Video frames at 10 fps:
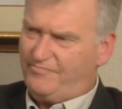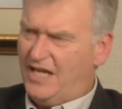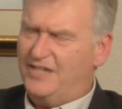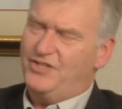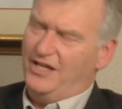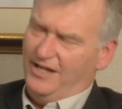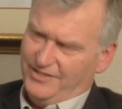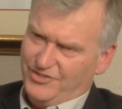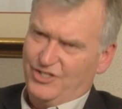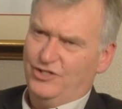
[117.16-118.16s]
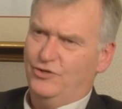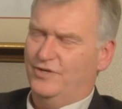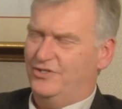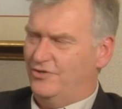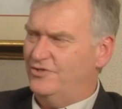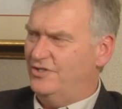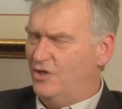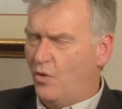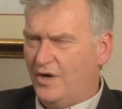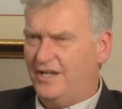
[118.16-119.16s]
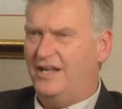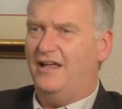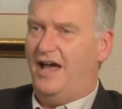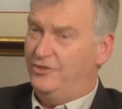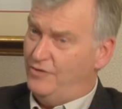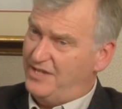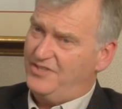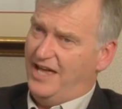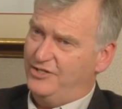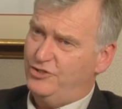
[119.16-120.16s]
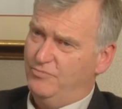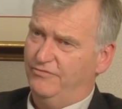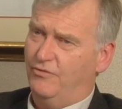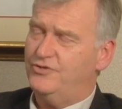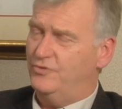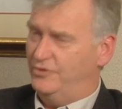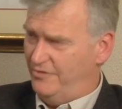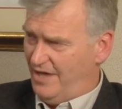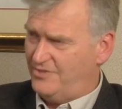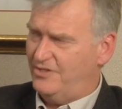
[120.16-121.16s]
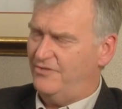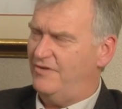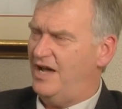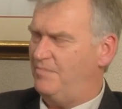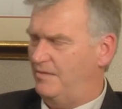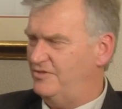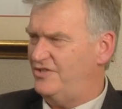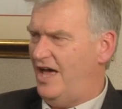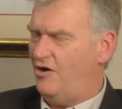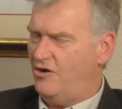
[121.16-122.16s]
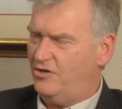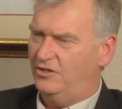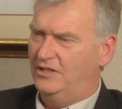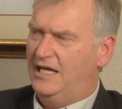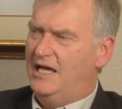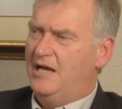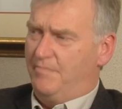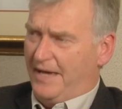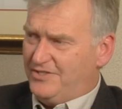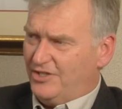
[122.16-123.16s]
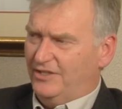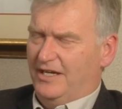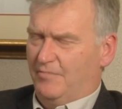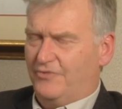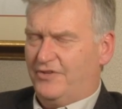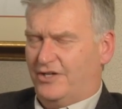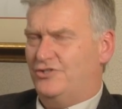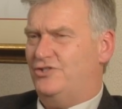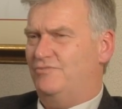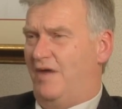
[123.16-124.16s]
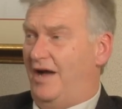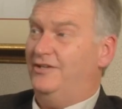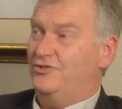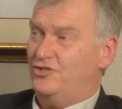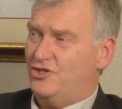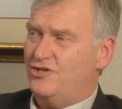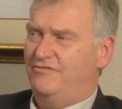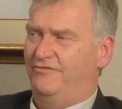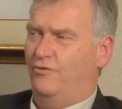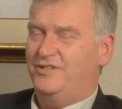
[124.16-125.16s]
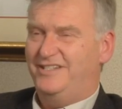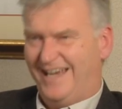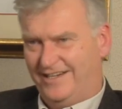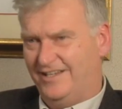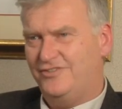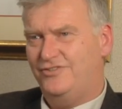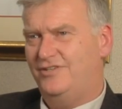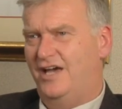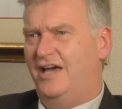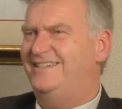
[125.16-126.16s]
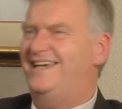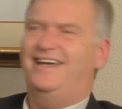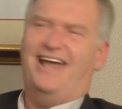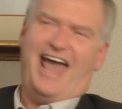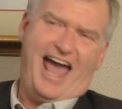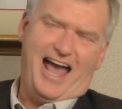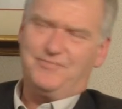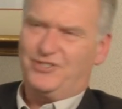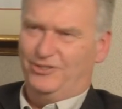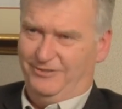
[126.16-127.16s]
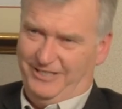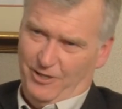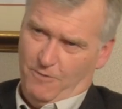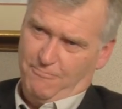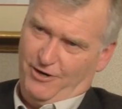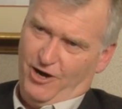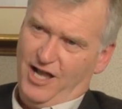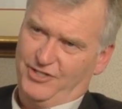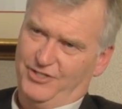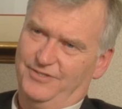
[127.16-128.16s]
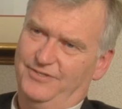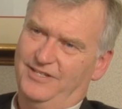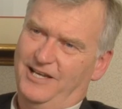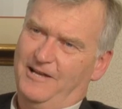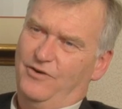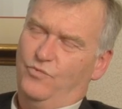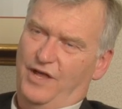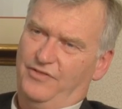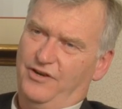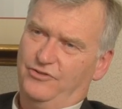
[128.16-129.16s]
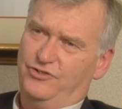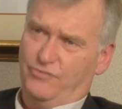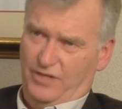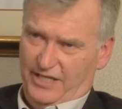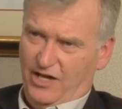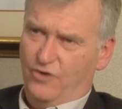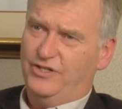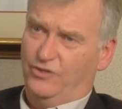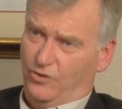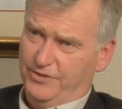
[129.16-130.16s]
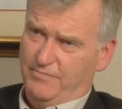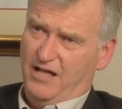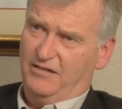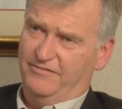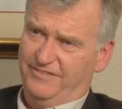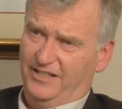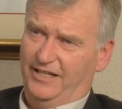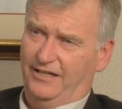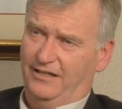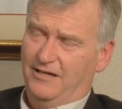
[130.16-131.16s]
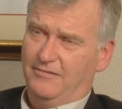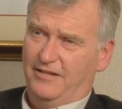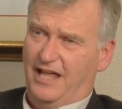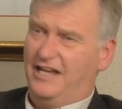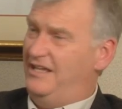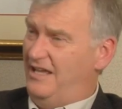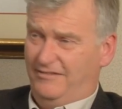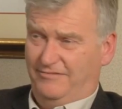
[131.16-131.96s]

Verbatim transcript: because they like to see new research, and no one had addressed that issue before. So in two thousand three, I published that article, basically about the cons my concern for dentists taking absolutely no precautions when they're drilling out an old amalgam filling. And